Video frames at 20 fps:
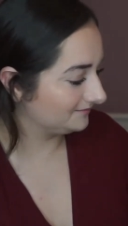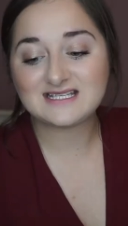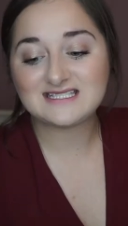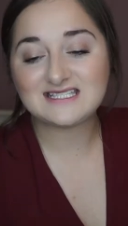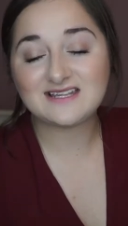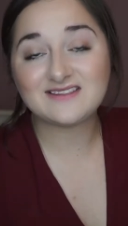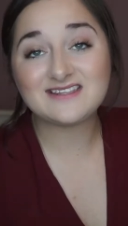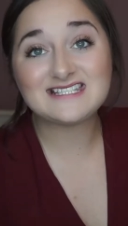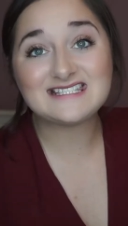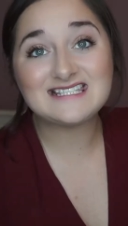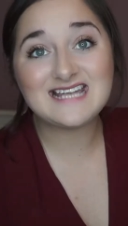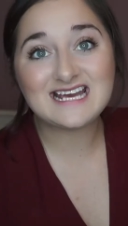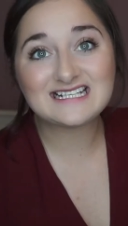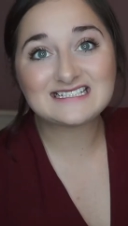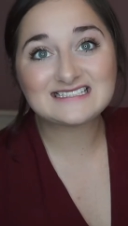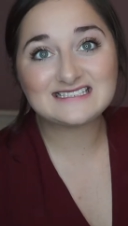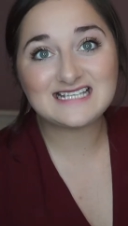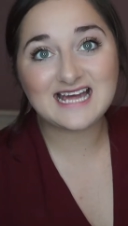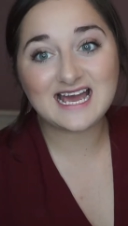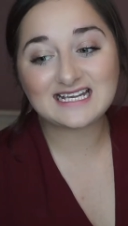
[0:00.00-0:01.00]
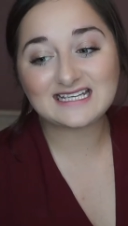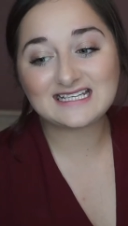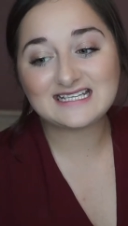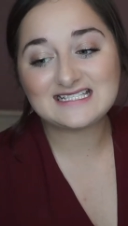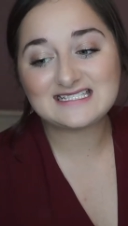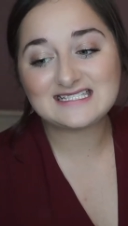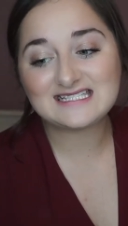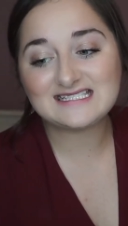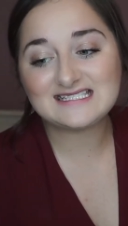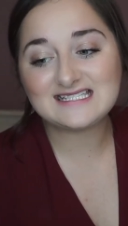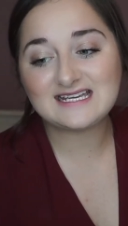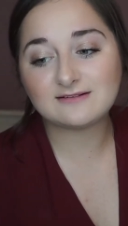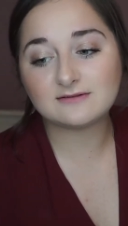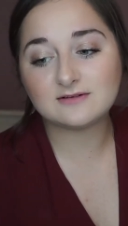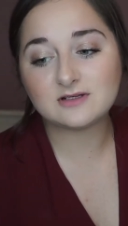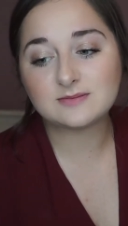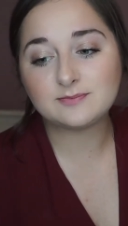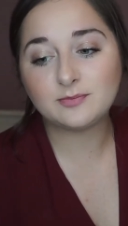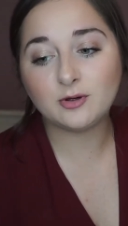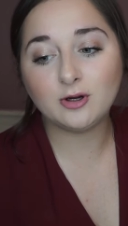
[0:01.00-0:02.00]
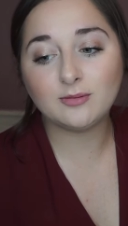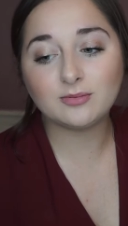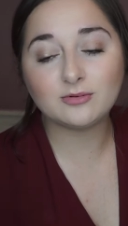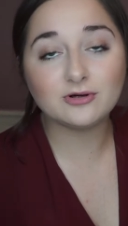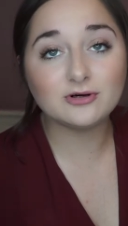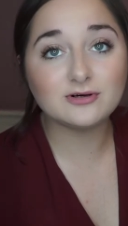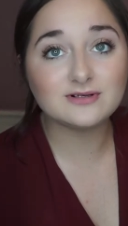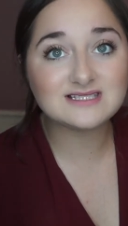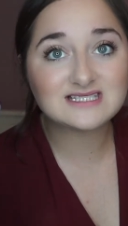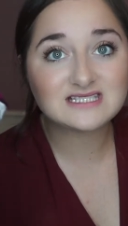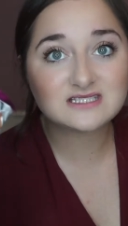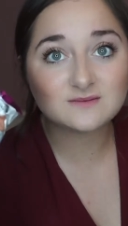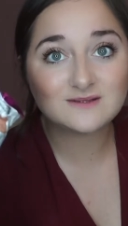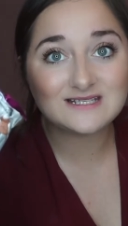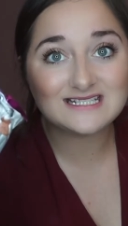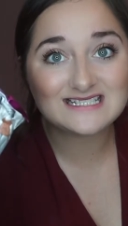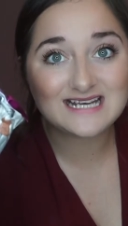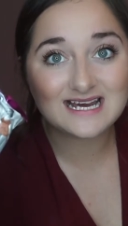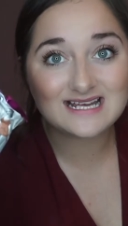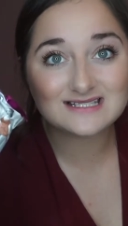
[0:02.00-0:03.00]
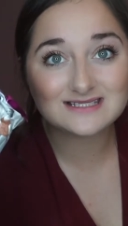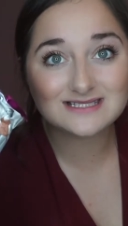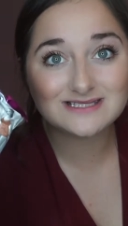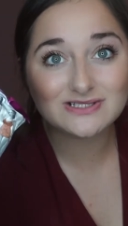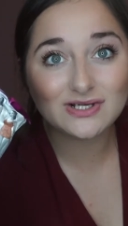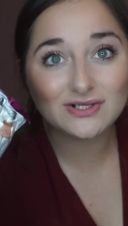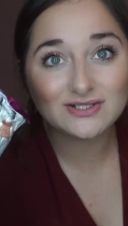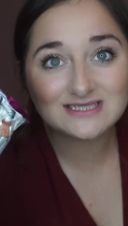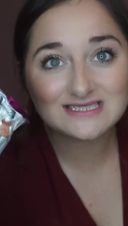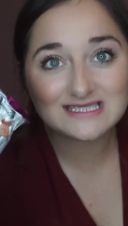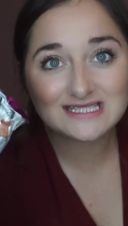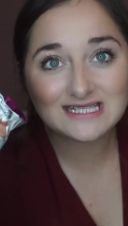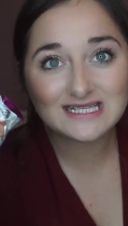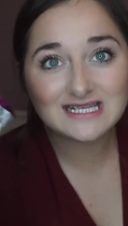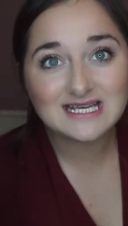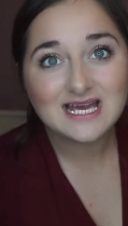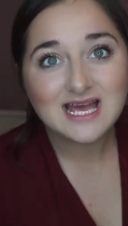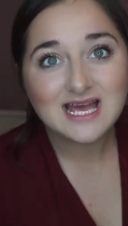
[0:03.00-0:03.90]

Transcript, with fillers: So this next snack is the Tyrrell's Popcorn Sweet and Salty.